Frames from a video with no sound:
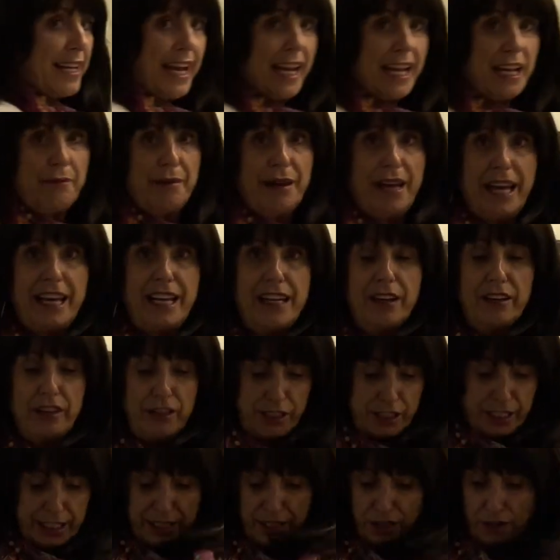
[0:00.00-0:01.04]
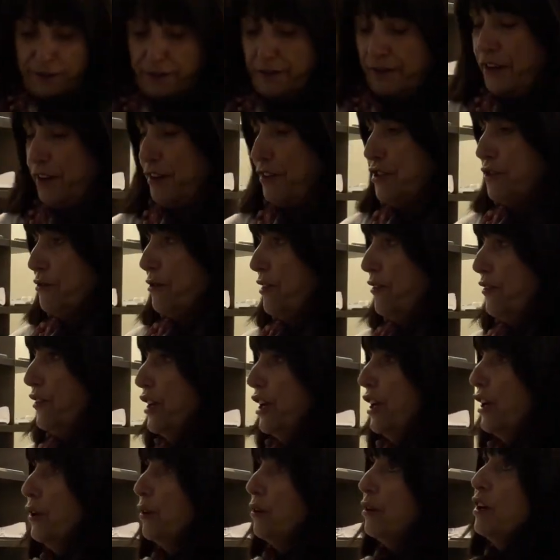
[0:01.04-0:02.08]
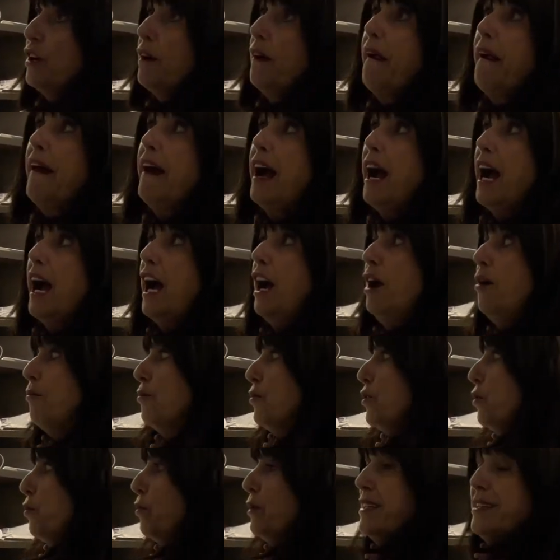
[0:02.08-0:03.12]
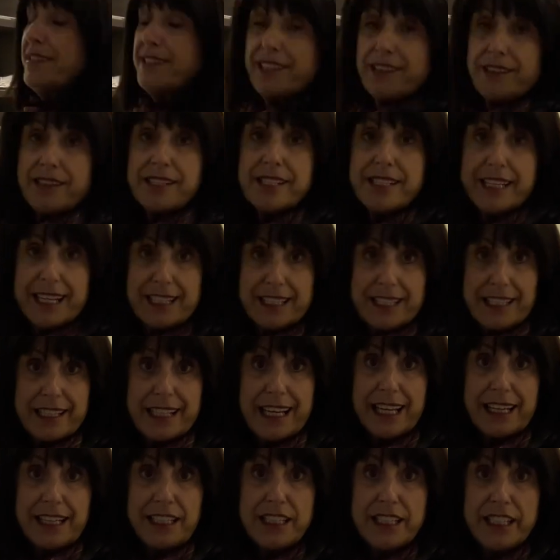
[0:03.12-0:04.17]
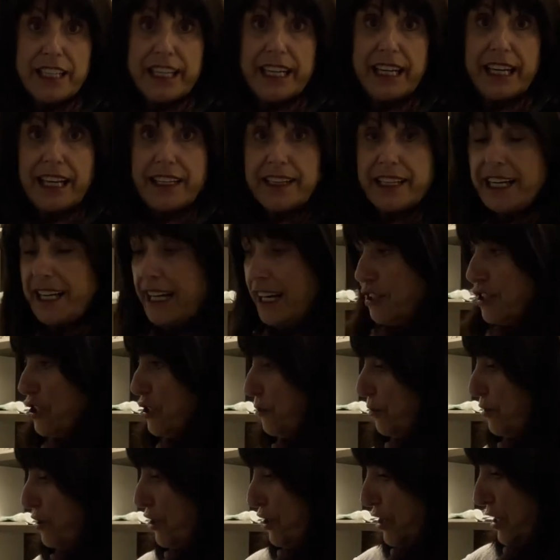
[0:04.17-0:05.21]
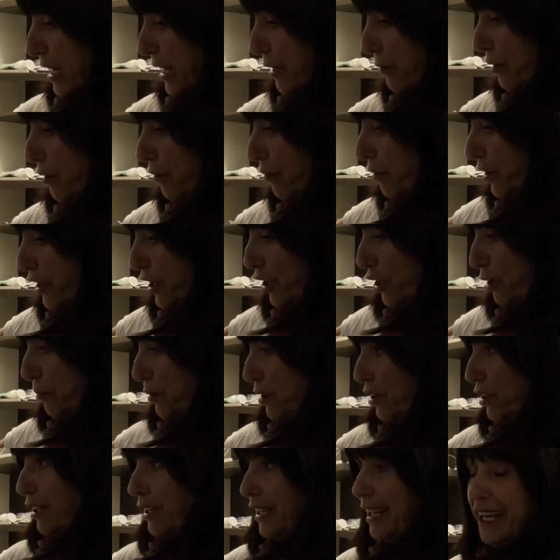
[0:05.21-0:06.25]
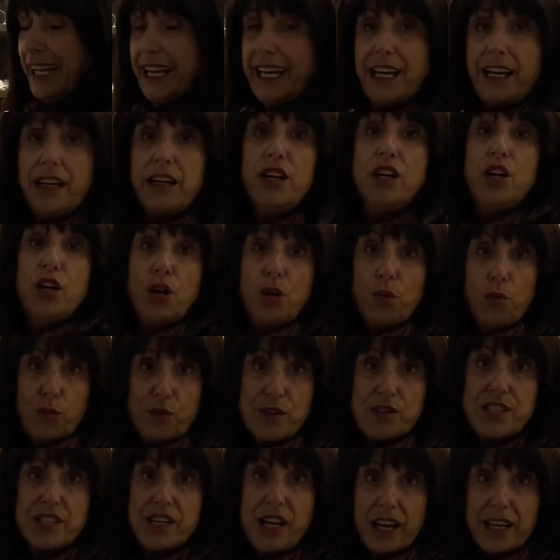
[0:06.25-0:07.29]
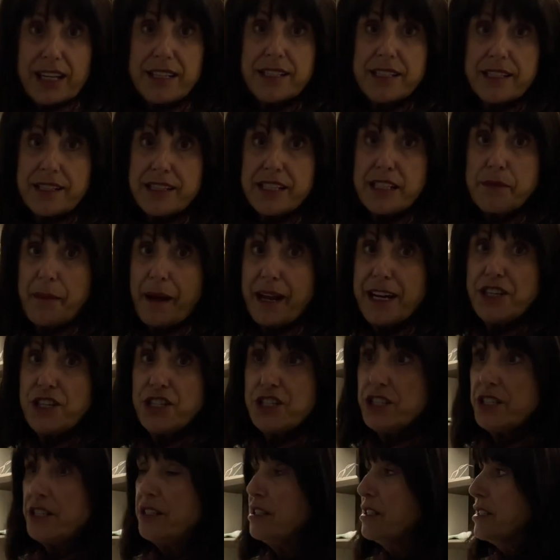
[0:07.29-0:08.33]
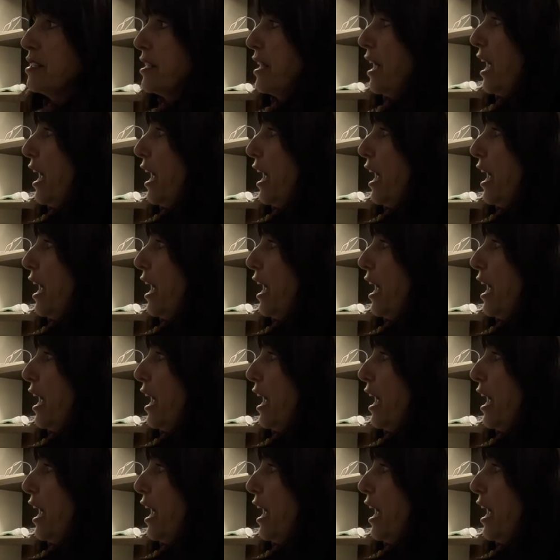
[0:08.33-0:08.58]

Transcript: came in and I did our first review. We still stick to that. The actual shower cubicle here was nice and spacious.